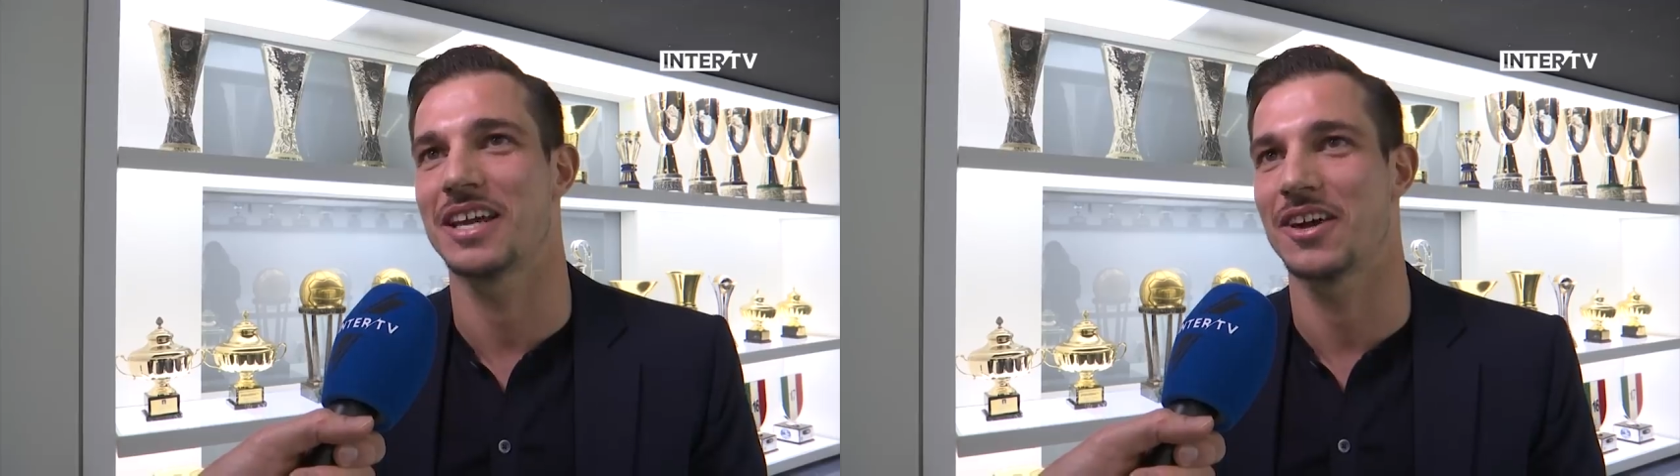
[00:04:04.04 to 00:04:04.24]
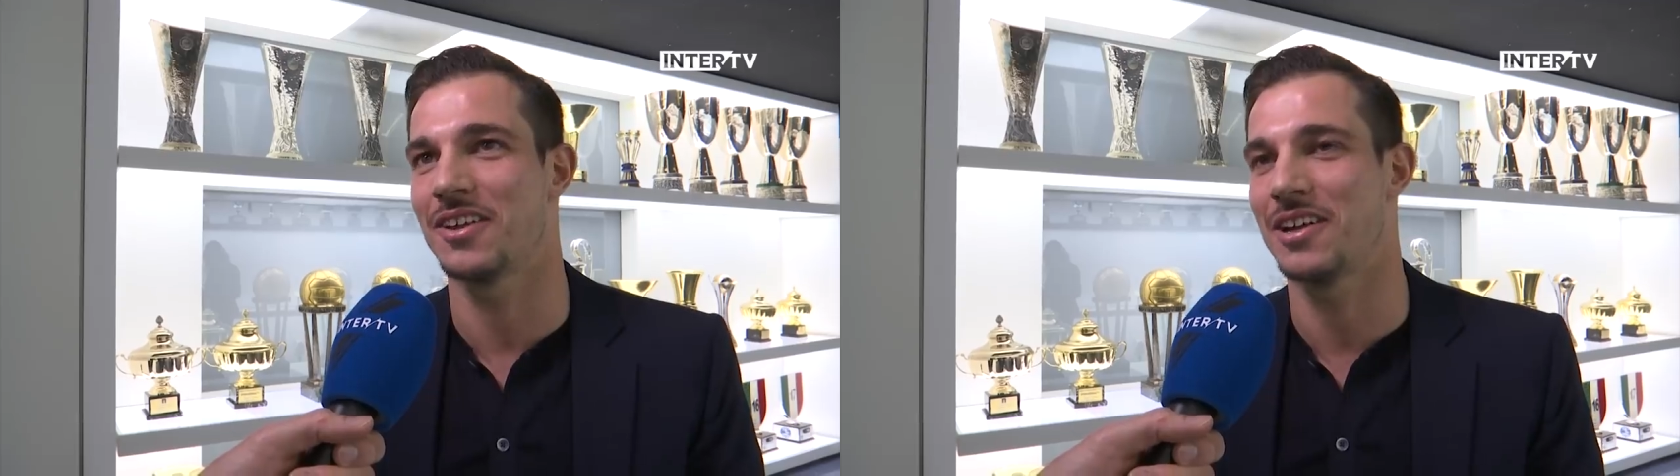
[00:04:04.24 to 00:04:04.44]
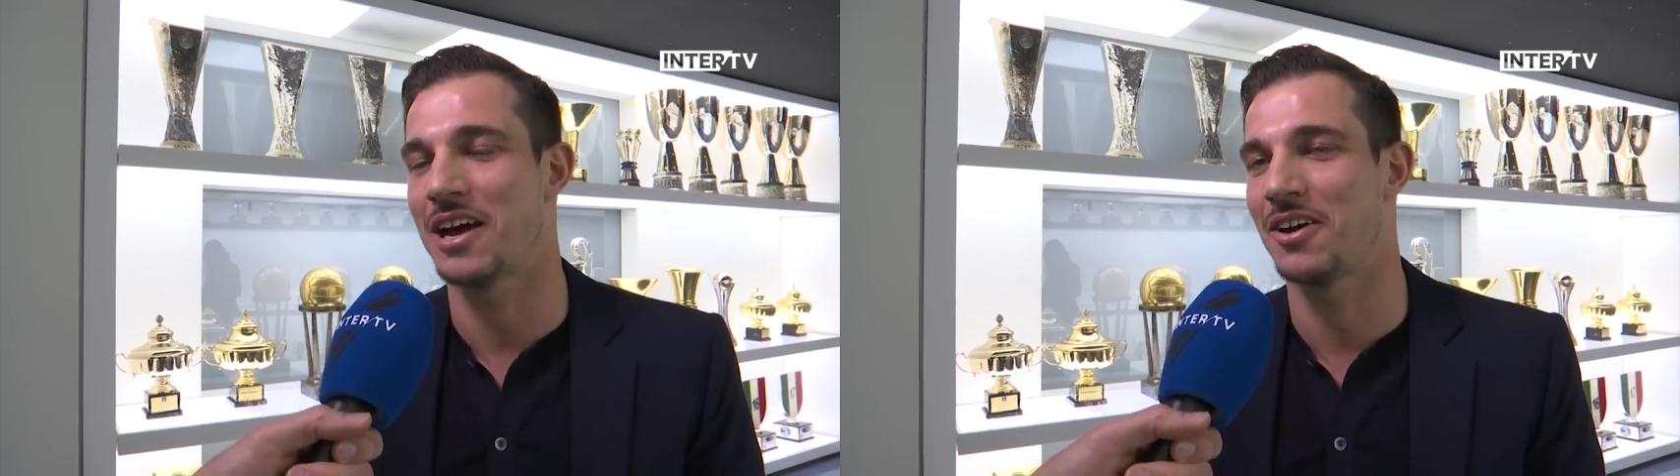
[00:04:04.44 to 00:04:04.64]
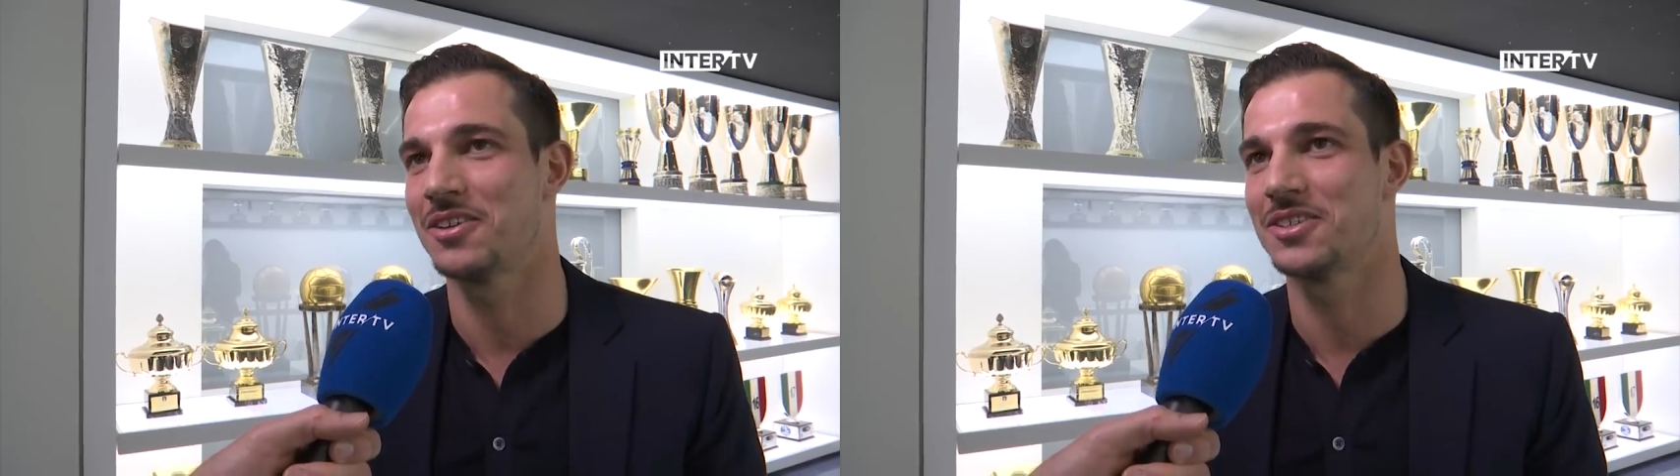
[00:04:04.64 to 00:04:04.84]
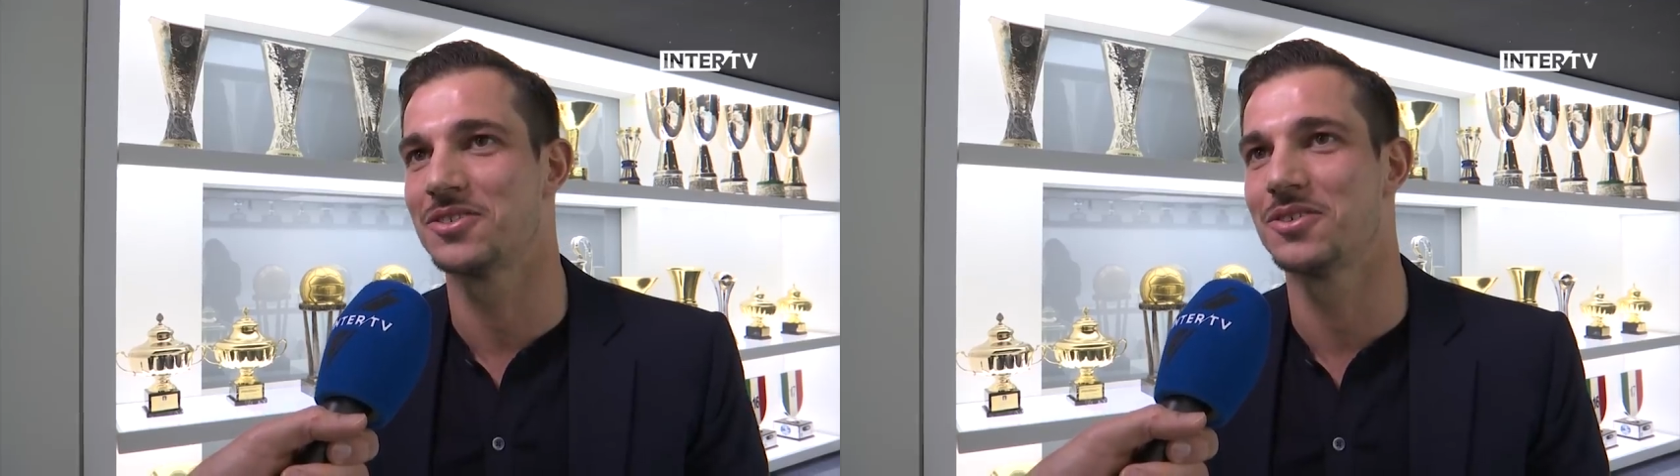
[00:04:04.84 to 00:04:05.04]
like I, I
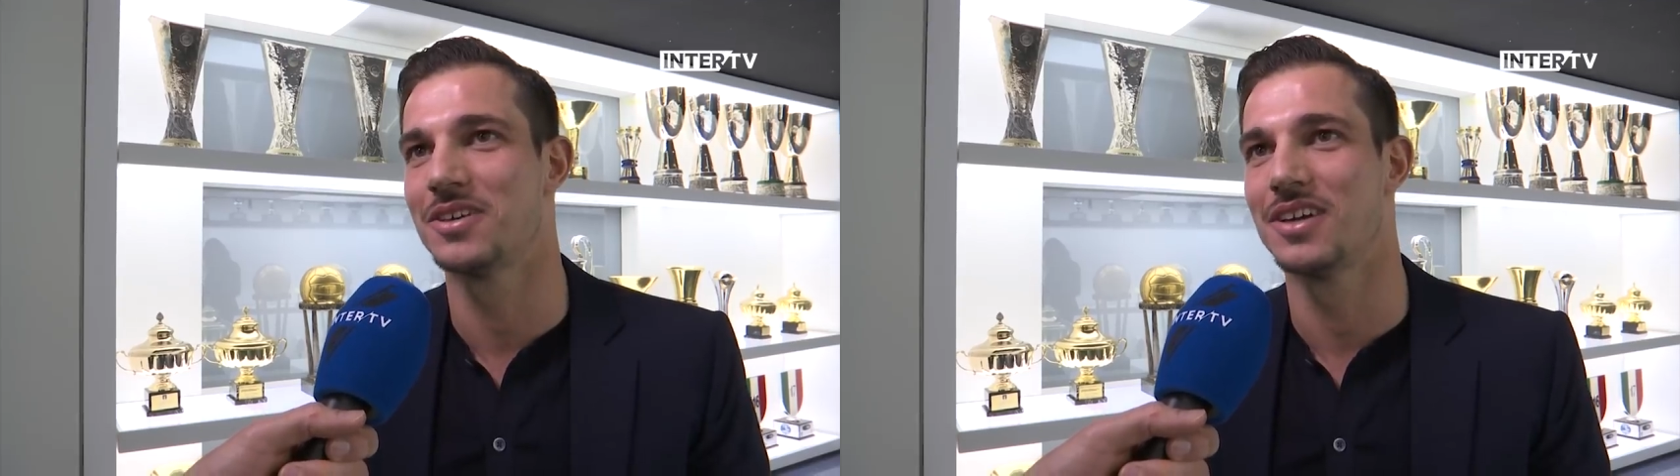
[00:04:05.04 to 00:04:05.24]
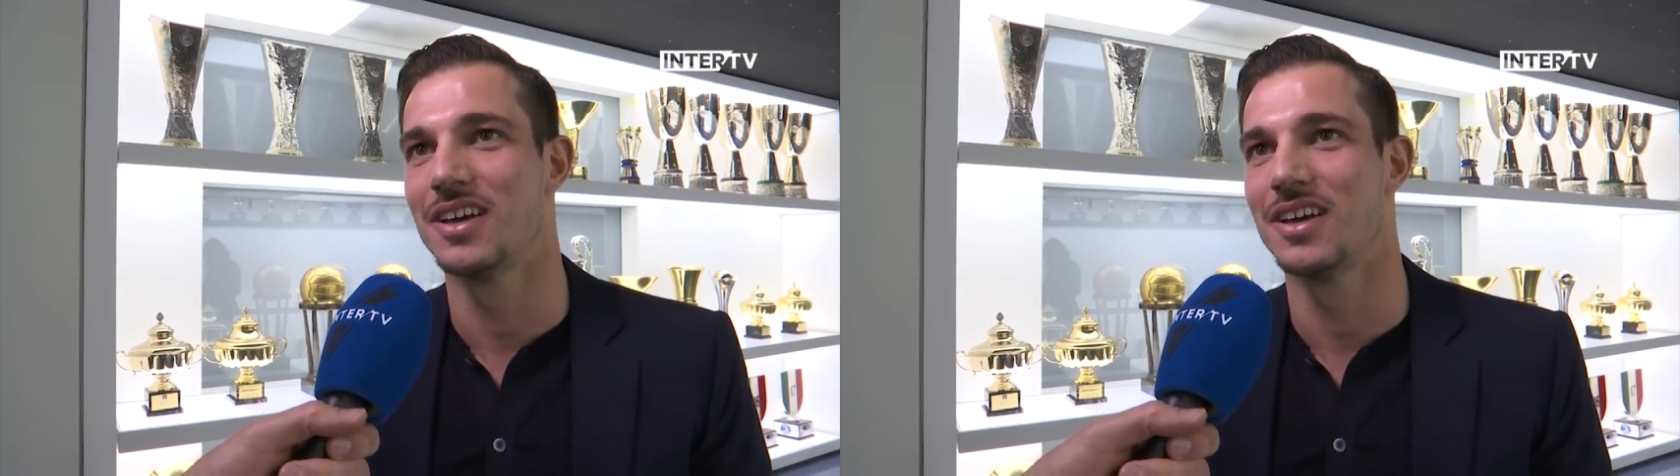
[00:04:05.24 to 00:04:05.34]
always do.